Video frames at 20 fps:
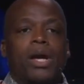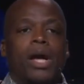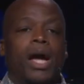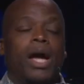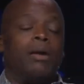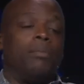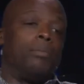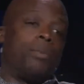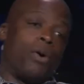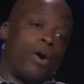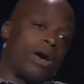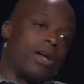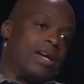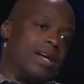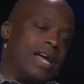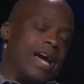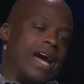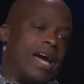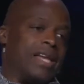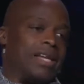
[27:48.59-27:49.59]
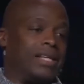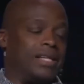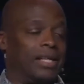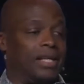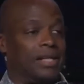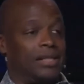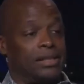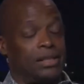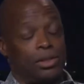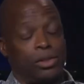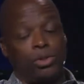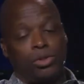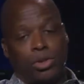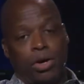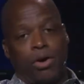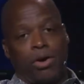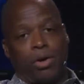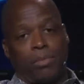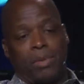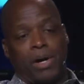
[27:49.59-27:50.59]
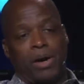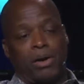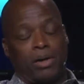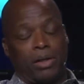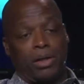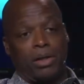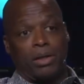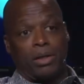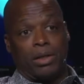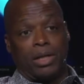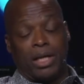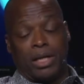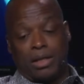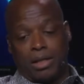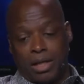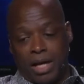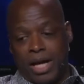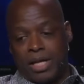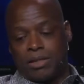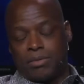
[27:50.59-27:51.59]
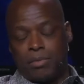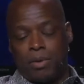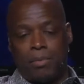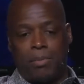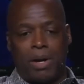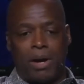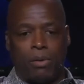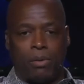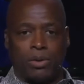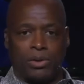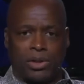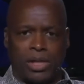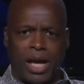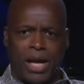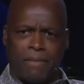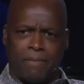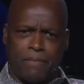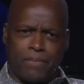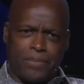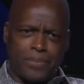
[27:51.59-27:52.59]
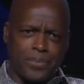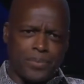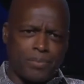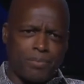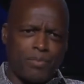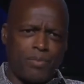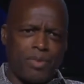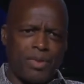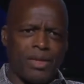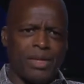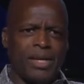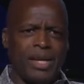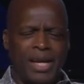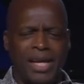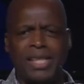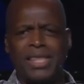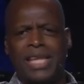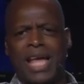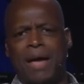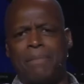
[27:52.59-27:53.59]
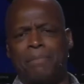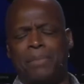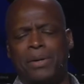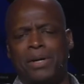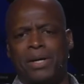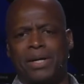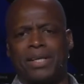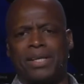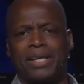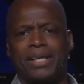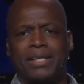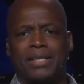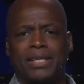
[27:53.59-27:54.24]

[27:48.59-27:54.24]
And part of that, as you talk about, uh, that asked me about, was that in that book,